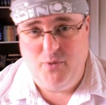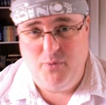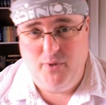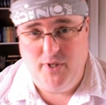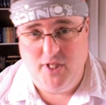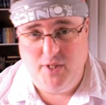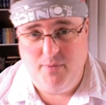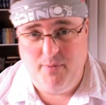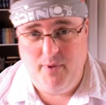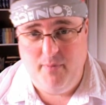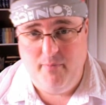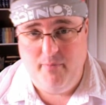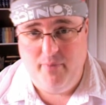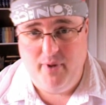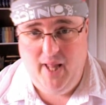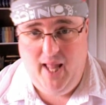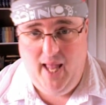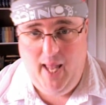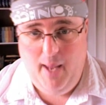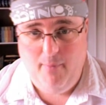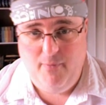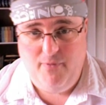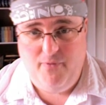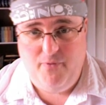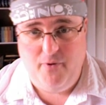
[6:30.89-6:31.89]
which has been
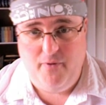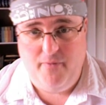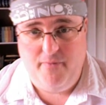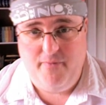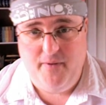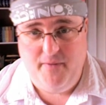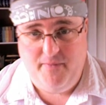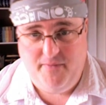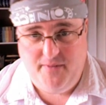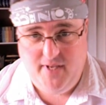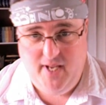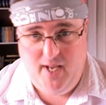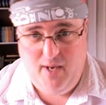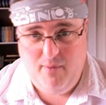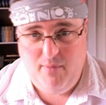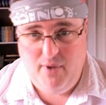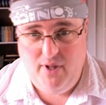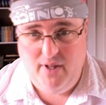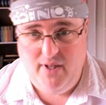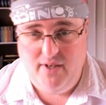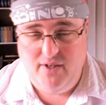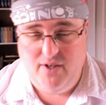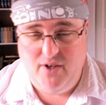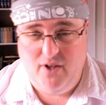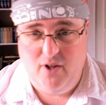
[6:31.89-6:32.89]
blamed for a $15
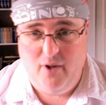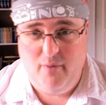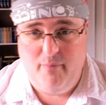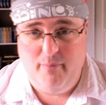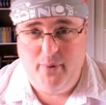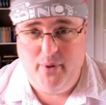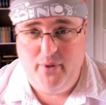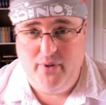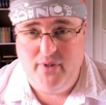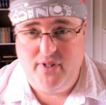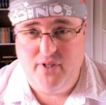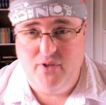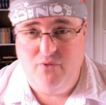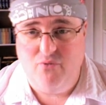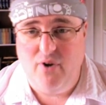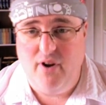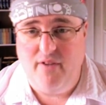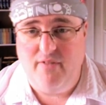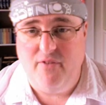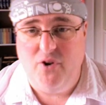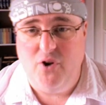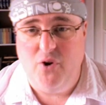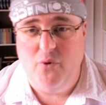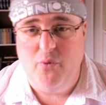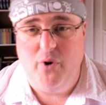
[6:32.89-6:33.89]
million boost in
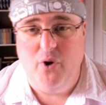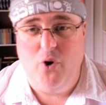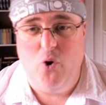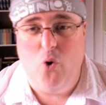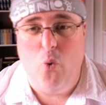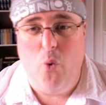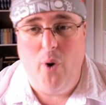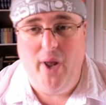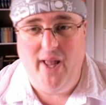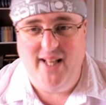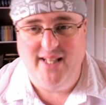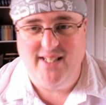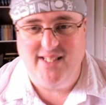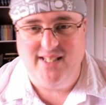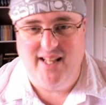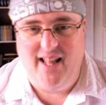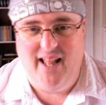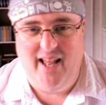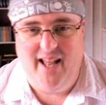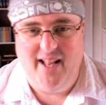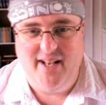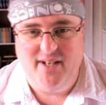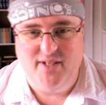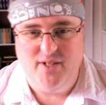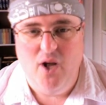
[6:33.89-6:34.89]
revenue in
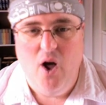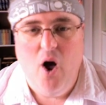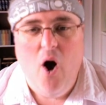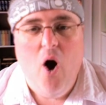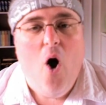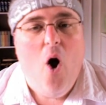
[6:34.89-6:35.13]
Queensland.